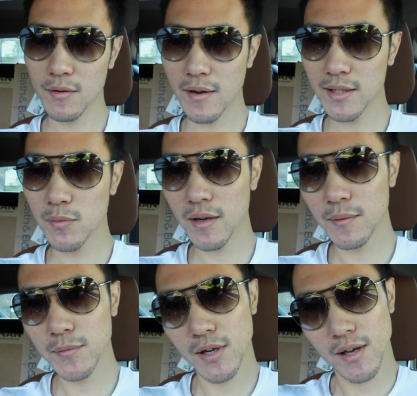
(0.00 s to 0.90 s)
guys,
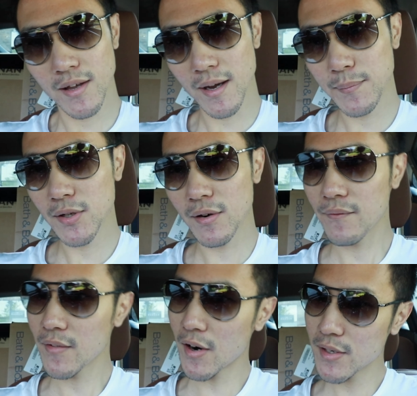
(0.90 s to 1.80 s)
welcome to another episode
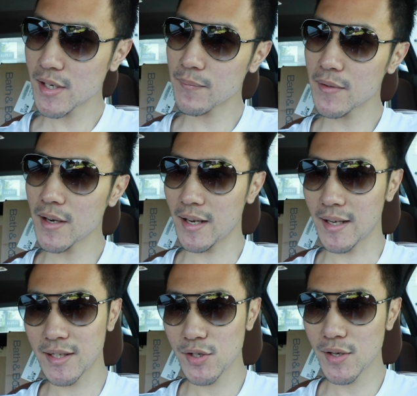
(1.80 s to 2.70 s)
of Car Chapter, and
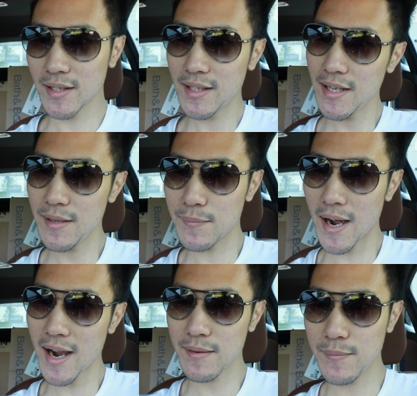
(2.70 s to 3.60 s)
as you can see
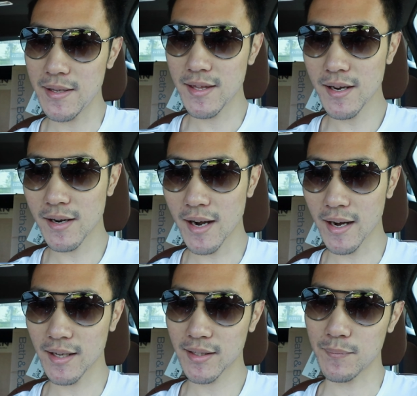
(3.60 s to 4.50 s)
behind me there, I
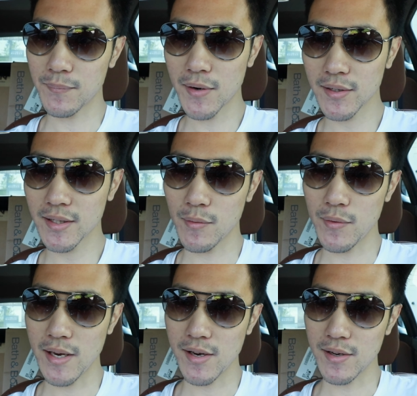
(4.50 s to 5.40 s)
got some parts that we
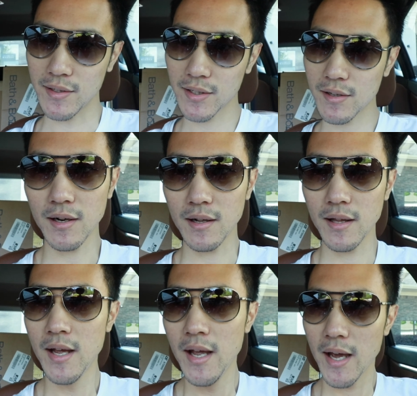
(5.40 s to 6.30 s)
need to install,
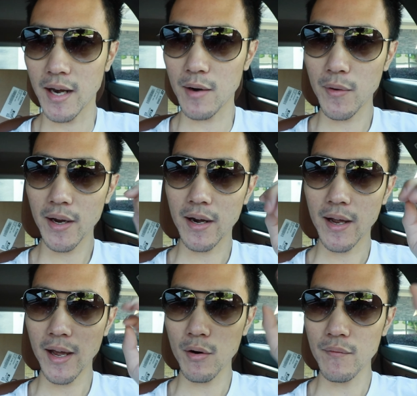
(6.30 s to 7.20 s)
and then we're gonna
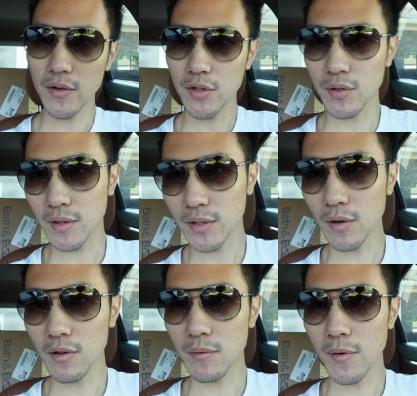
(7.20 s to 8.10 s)
head over to
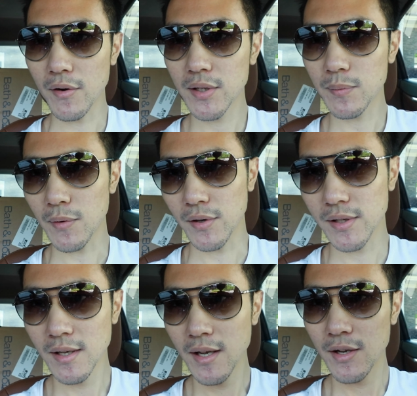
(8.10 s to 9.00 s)
Solo Motorsports.
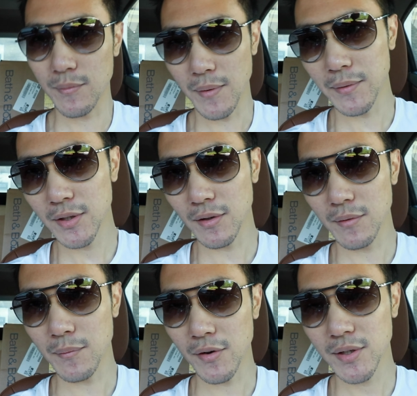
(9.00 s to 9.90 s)
Remember Solo
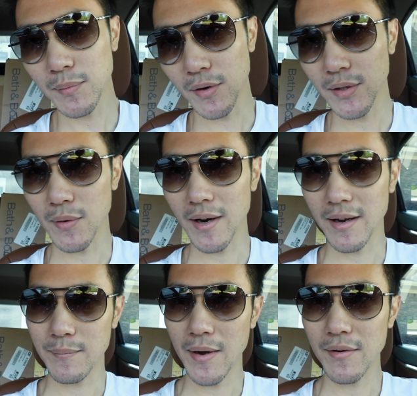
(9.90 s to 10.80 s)
Motorsports where I
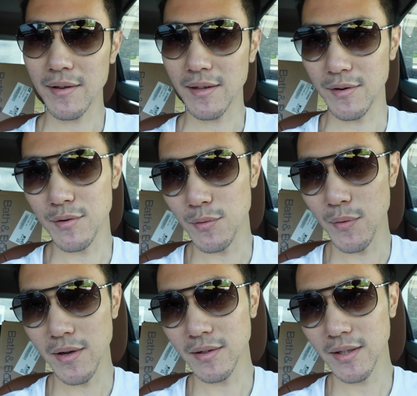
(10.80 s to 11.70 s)
mounted the new
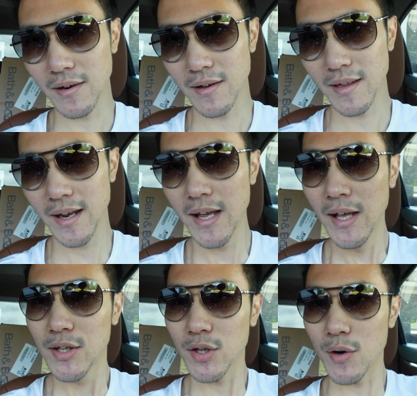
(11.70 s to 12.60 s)
wheels and all that?
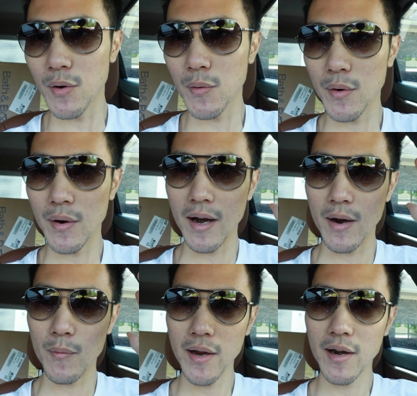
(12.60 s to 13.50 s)
So
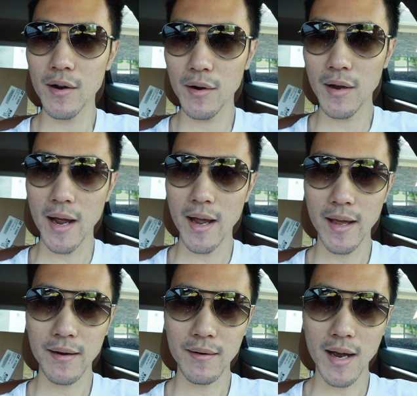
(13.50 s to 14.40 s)

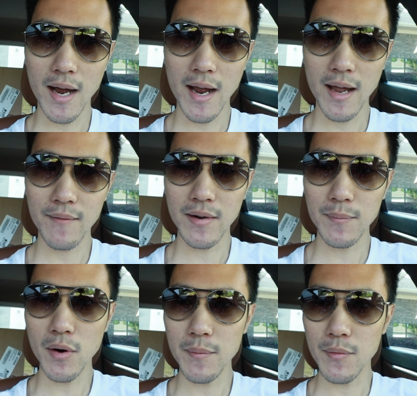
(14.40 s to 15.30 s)
I have an
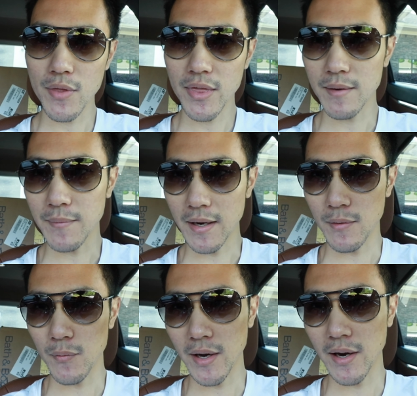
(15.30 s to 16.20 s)
appointment with them, and
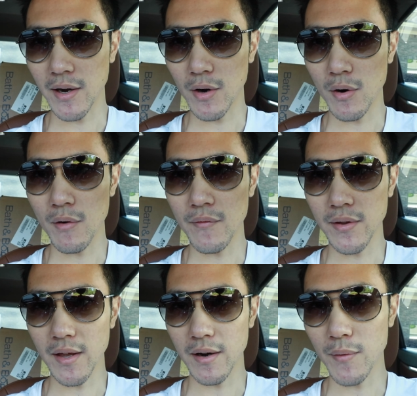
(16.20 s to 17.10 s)
then we're gonna go over
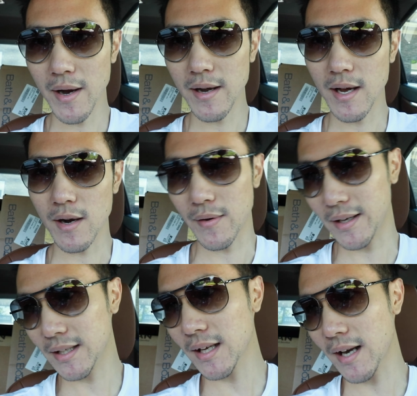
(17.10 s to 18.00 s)
there right now, and
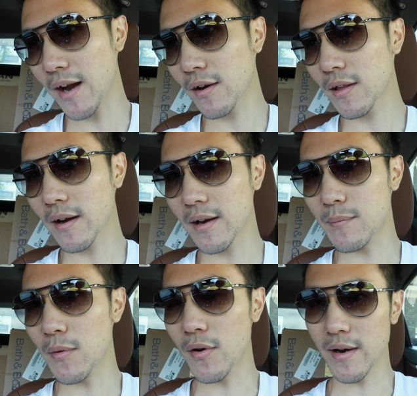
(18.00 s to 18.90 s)
it's 9 o'clock in the
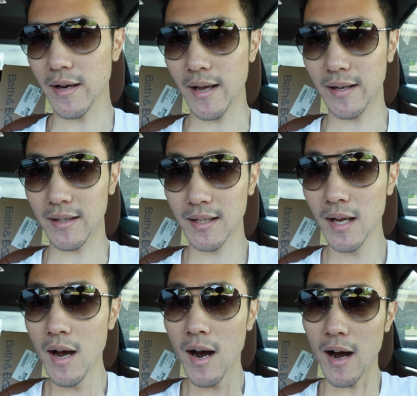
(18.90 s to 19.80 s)
morning, and
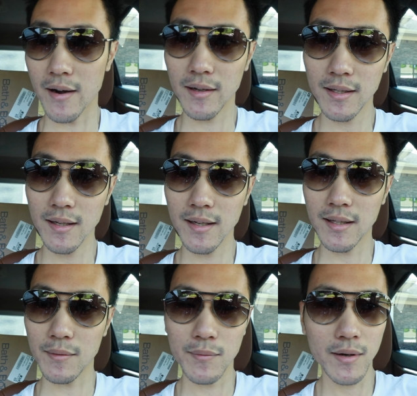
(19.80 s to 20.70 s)
honestly it's
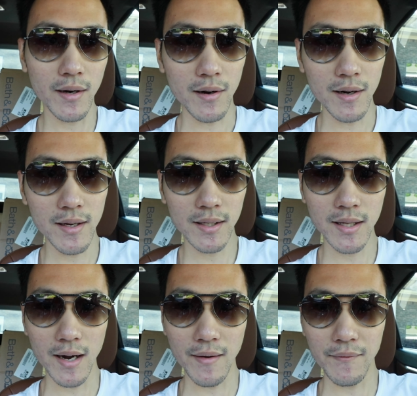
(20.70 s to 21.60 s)
the earliest
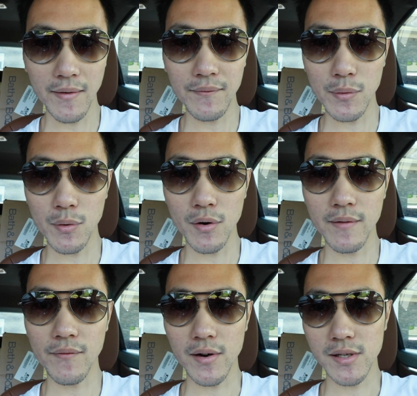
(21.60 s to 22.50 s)
that I've ever
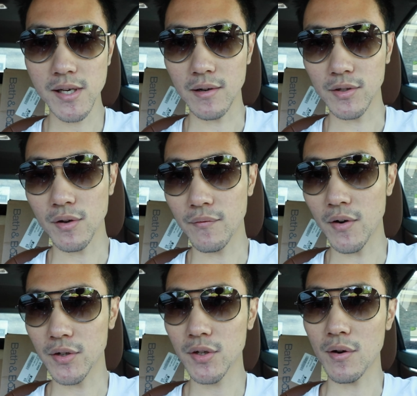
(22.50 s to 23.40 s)
recorded for the channel so
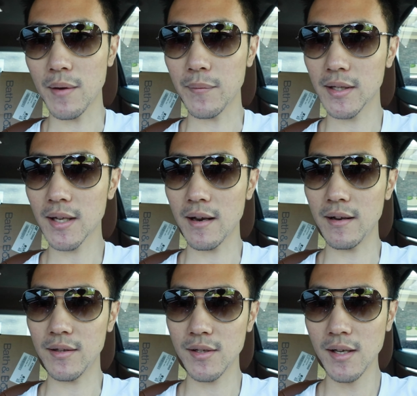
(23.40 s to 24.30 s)
far, so I'm excited
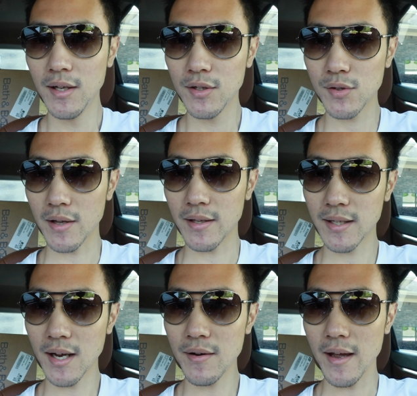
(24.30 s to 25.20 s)
to try this
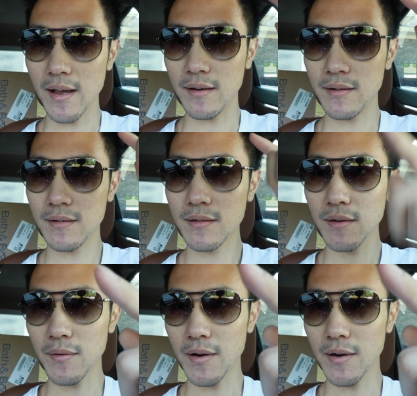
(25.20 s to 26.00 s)
out, and here we